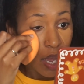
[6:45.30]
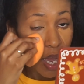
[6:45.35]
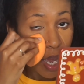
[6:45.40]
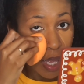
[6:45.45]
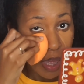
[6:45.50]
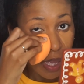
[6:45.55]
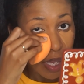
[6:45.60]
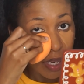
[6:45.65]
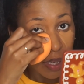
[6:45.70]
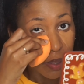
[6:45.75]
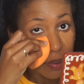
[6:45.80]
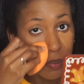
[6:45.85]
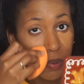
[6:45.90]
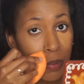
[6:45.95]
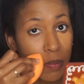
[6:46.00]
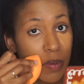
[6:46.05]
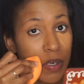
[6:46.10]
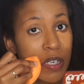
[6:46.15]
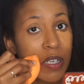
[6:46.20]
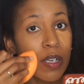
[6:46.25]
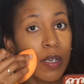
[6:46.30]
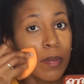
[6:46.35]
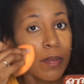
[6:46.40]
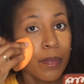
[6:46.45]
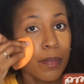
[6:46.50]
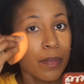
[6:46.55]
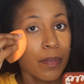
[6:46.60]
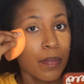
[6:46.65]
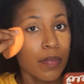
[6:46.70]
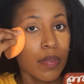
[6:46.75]
I like to wear
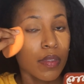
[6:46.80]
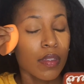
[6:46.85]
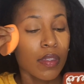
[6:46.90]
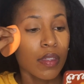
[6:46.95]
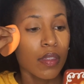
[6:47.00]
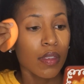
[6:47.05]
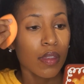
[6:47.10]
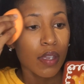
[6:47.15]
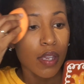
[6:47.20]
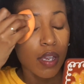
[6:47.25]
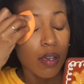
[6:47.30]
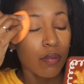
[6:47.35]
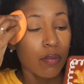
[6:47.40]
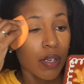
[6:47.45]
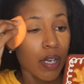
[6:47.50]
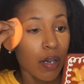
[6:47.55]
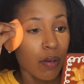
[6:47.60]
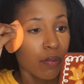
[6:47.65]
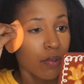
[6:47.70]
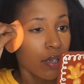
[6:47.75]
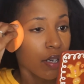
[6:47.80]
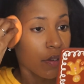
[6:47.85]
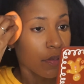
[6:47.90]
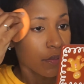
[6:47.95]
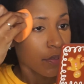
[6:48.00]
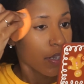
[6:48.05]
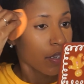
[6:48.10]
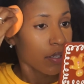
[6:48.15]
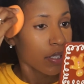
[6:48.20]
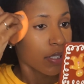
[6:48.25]
makeup. And when I want a
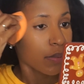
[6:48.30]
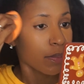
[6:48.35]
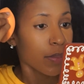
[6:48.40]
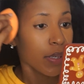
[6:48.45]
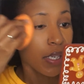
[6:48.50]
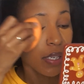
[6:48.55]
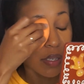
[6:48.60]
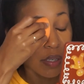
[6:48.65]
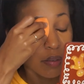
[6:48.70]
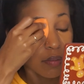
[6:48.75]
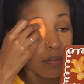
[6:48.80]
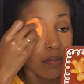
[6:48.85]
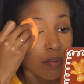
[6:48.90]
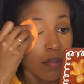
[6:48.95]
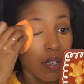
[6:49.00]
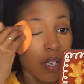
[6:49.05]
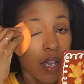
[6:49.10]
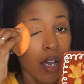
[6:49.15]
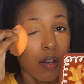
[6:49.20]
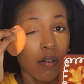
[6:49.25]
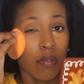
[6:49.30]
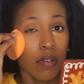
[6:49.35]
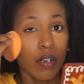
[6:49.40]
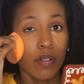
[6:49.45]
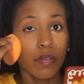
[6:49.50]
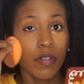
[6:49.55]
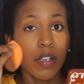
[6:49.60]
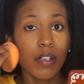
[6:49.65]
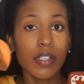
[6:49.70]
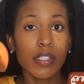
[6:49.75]
flawless beat, I want
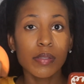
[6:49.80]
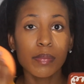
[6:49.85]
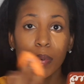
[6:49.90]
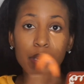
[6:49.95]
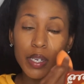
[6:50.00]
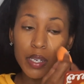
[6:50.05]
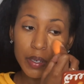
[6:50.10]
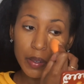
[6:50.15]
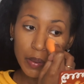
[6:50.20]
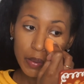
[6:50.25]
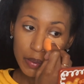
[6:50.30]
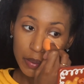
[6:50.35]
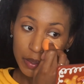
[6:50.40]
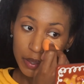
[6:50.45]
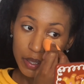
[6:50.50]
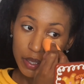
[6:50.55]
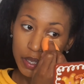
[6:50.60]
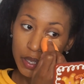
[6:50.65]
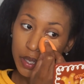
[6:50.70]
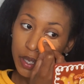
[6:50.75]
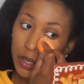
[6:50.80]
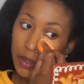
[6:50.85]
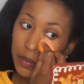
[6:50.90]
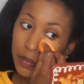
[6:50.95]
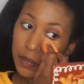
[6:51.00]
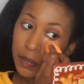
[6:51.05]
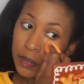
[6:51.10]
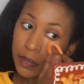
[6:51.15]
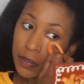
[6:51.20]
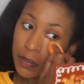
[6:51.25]
a flawless beat, you know?